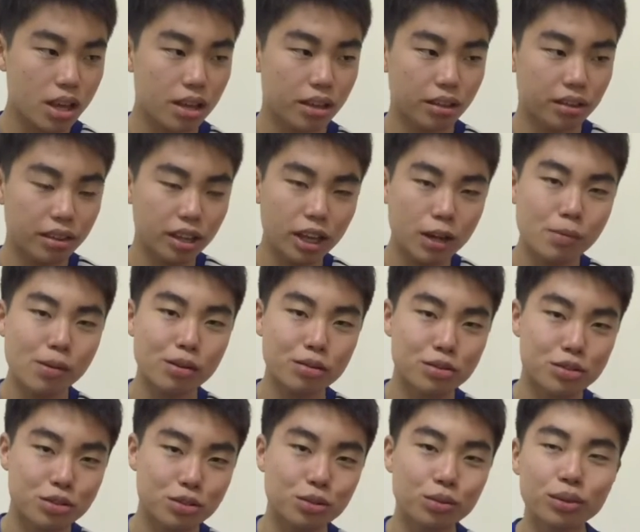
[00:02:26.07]
the thing
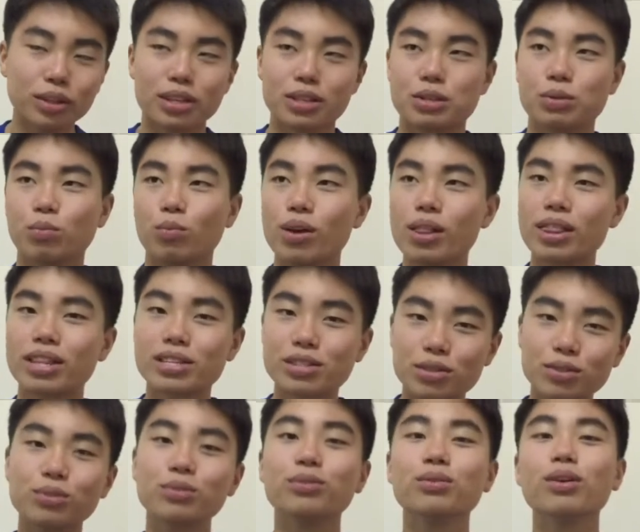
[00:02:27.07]
about school is, with
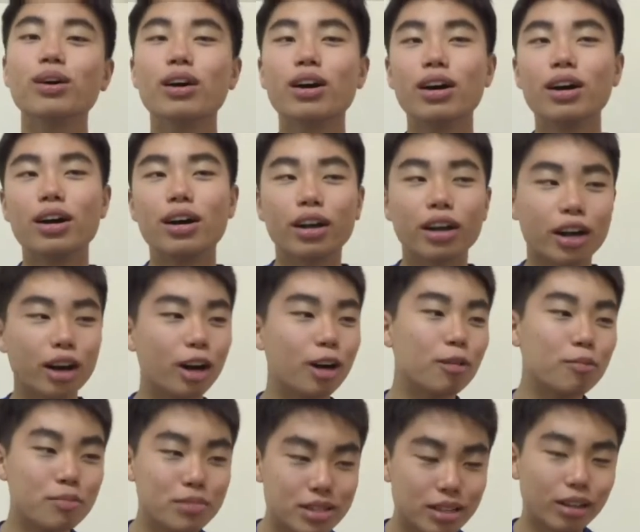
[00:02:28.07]
school
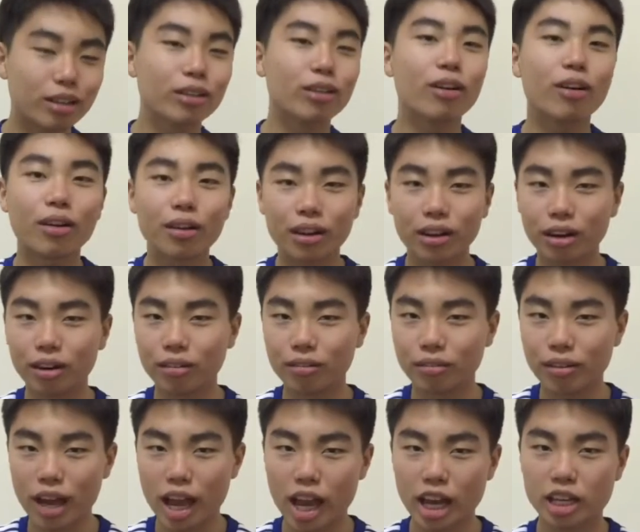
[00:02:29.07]
comes a lot
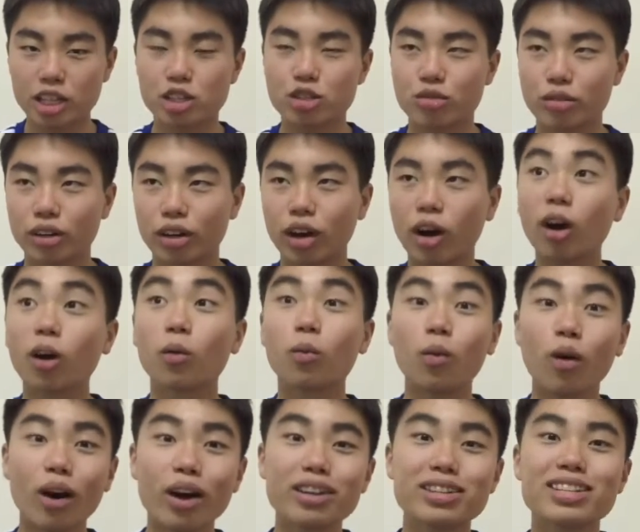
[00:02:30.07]
of extra
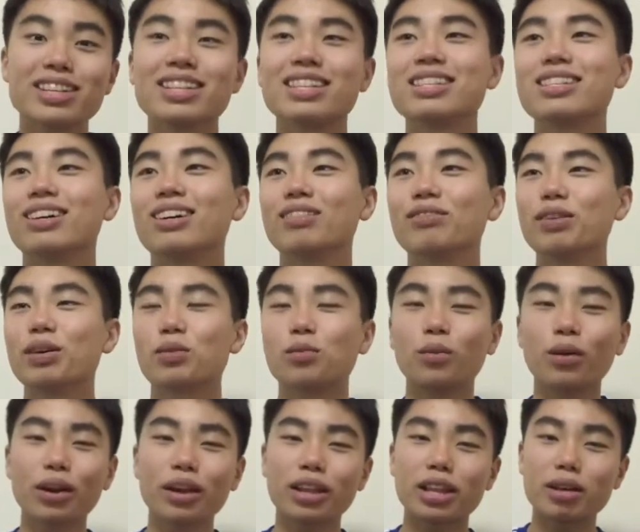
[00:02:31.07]
unwanted stuff, and
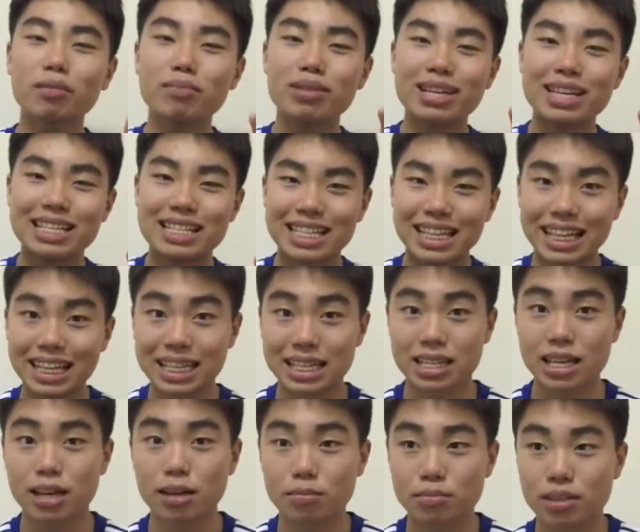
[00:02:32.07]
one of them is
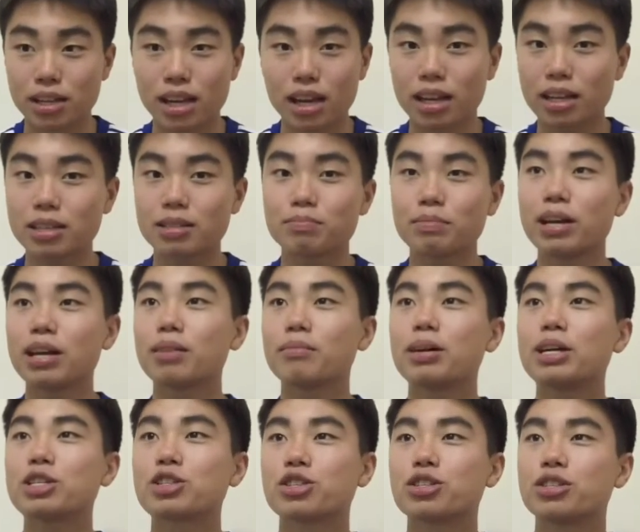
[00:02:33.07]
exams. And I
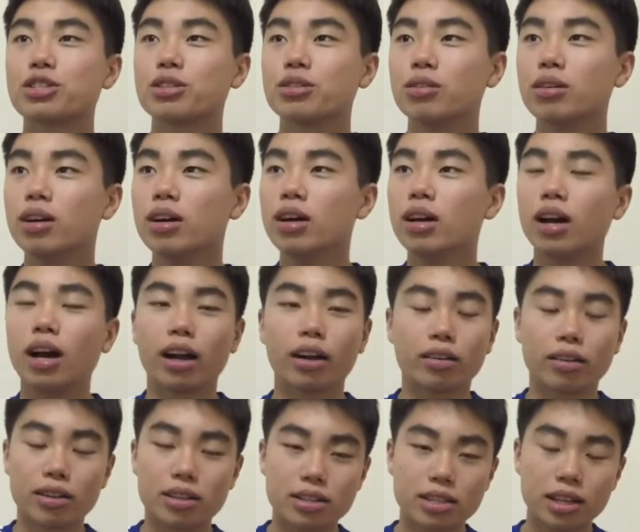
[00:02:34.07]
mentioned to you, I've
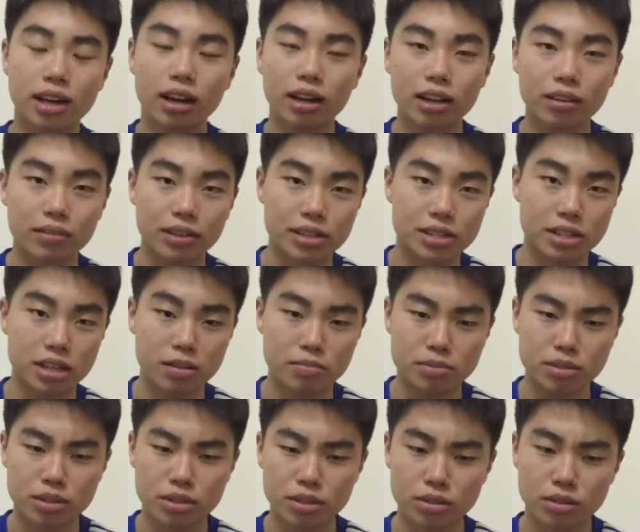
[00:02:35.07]
got a ton of
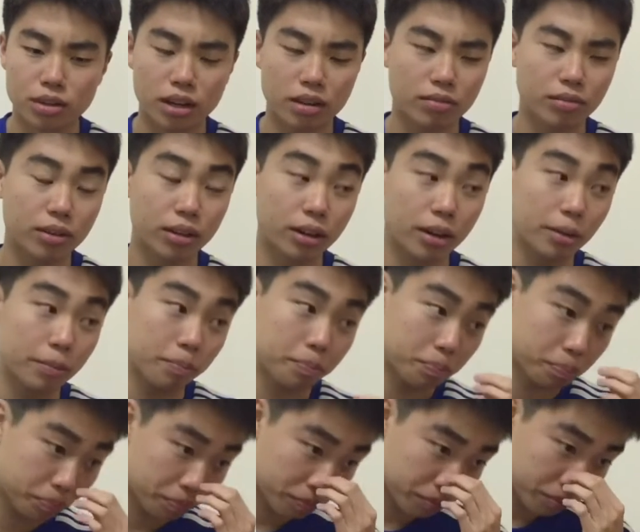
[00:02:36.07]
exams to do. I've
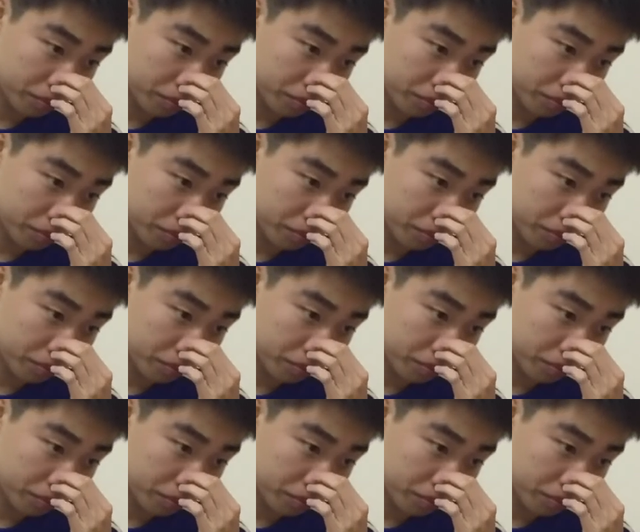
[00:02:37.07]
got,